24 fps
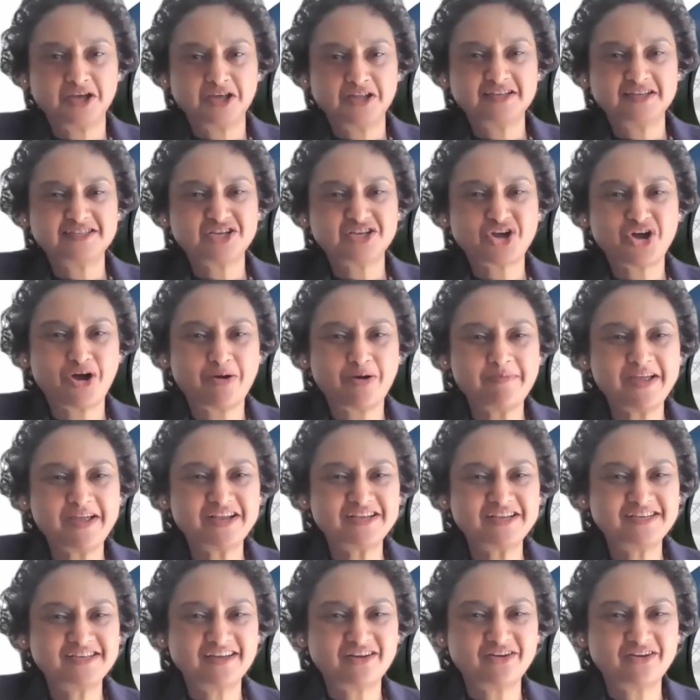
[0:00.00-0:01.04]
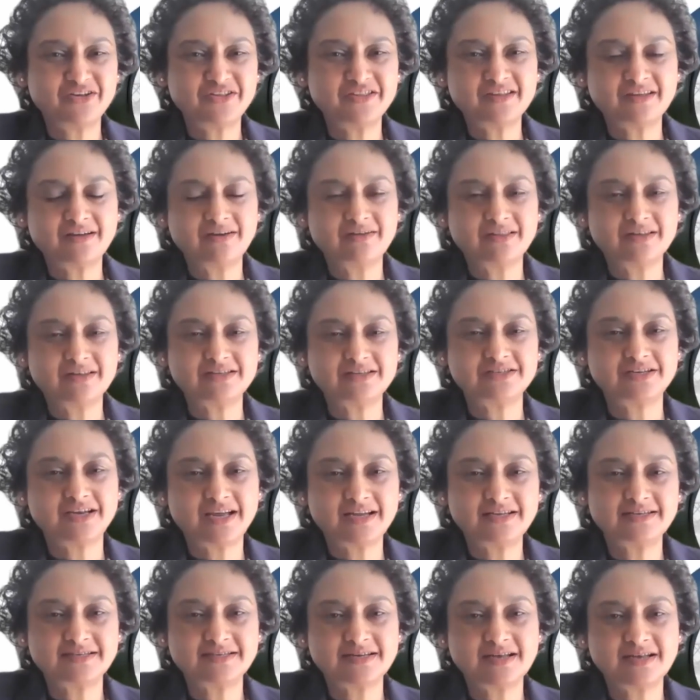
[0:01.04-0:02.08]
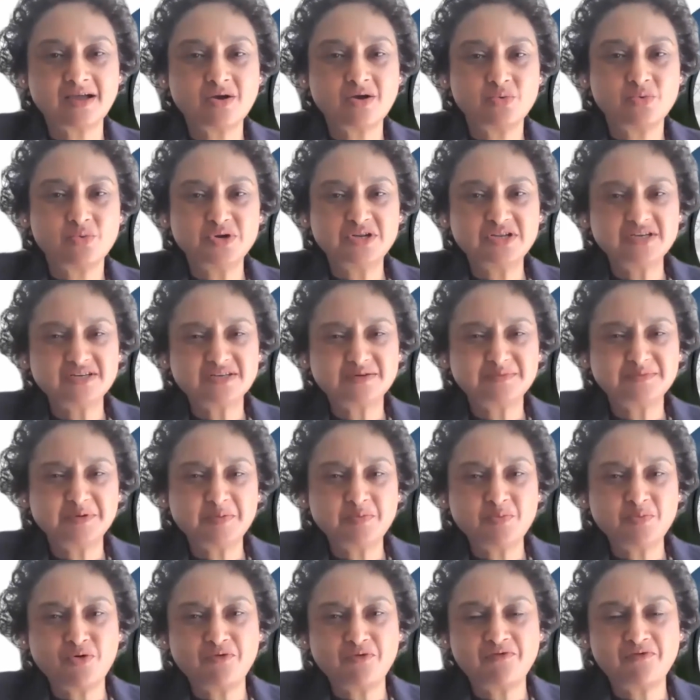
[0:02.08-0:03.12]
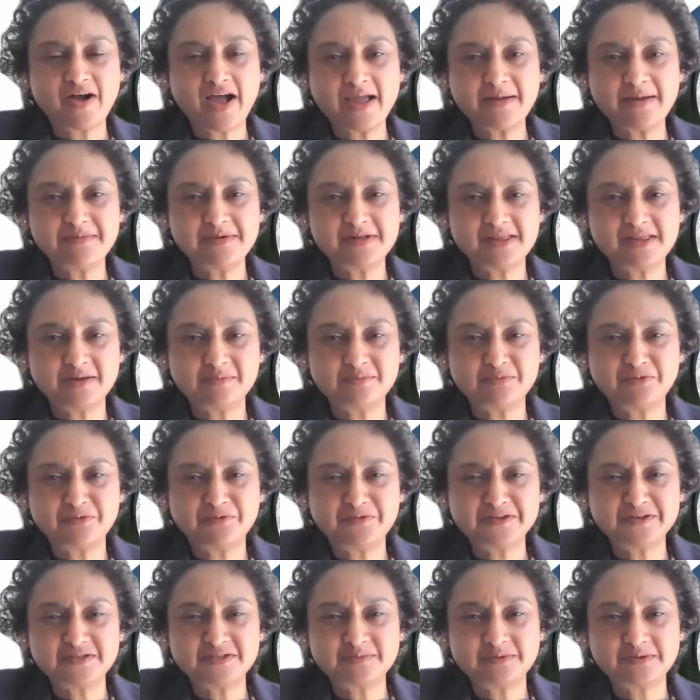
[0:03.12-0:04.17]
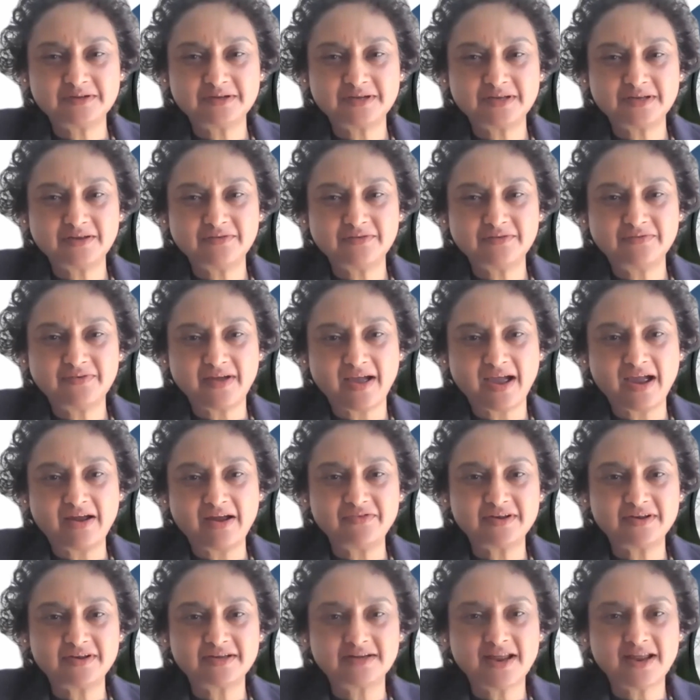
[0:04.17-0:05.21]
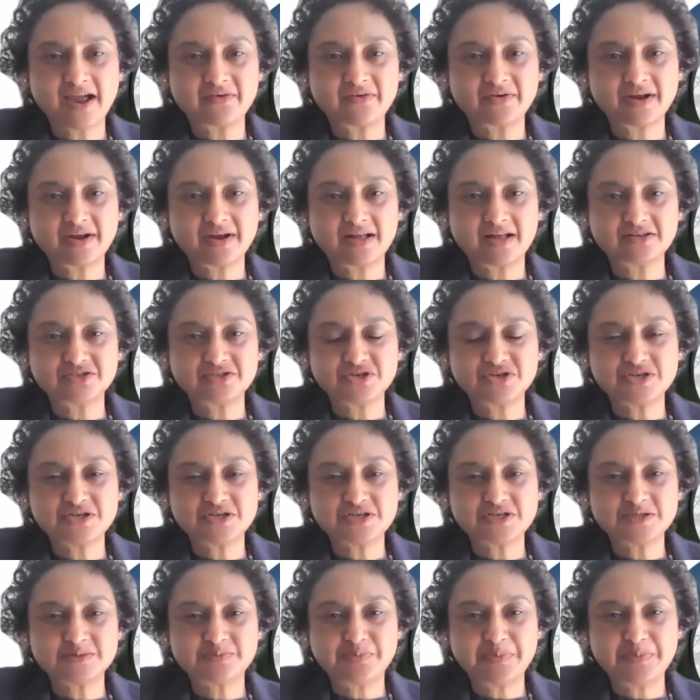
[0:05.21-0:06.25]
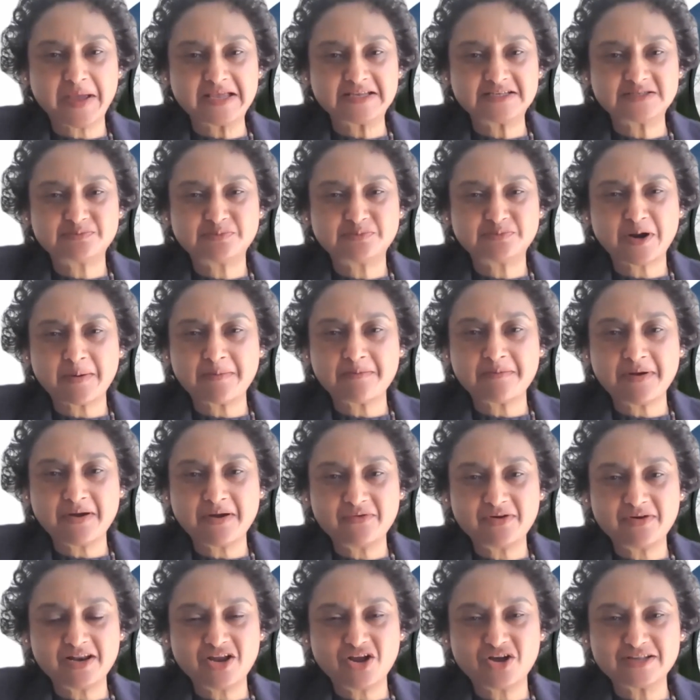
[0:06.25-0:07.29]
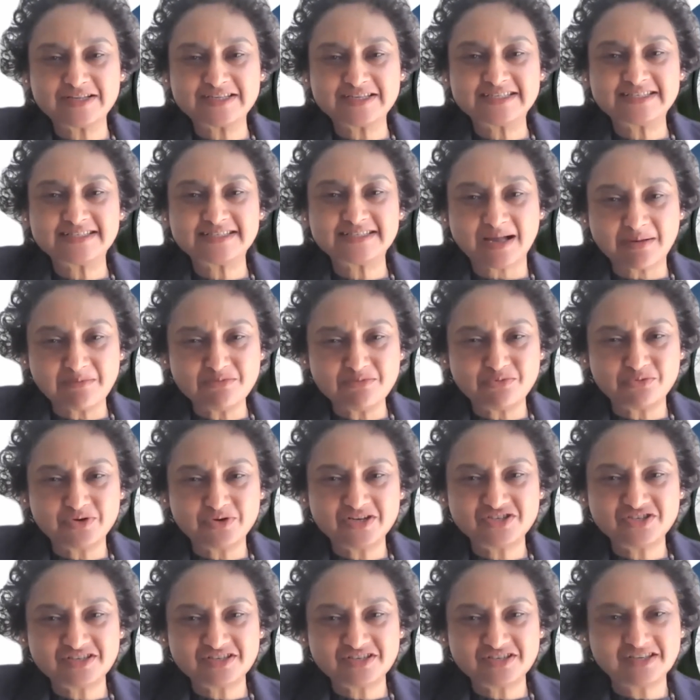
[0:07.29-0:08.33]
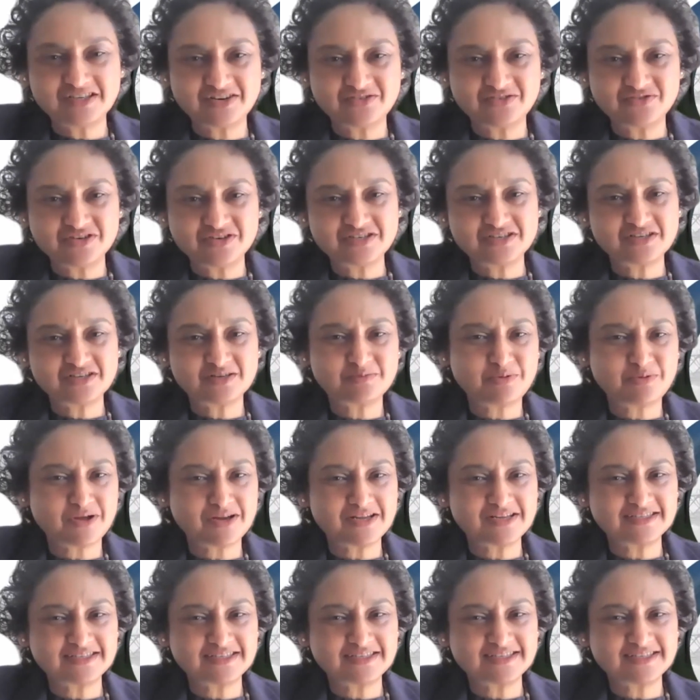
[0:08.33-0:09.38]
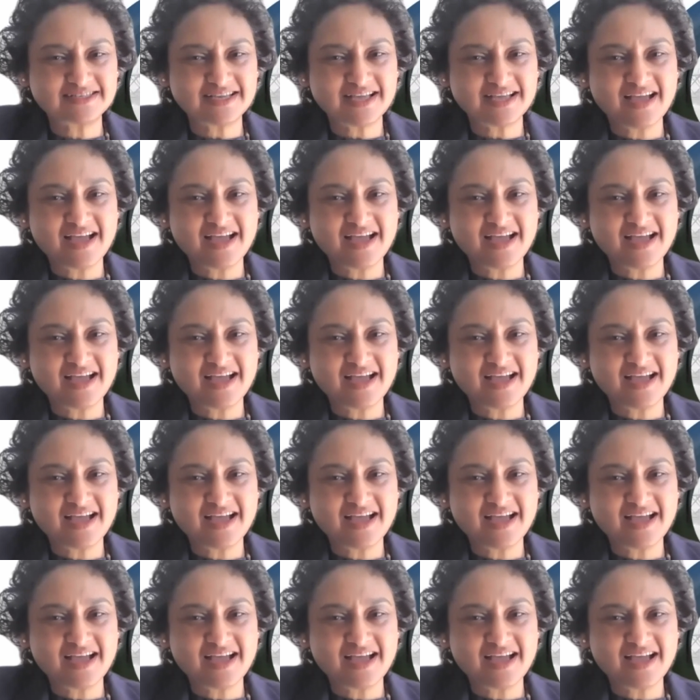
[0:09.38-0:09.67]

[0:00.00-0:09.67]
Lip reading: There's a comment here on the chat. Wouldn't it be more viable and profitable if African agriculture is based primarily on sub-regional and regional policies?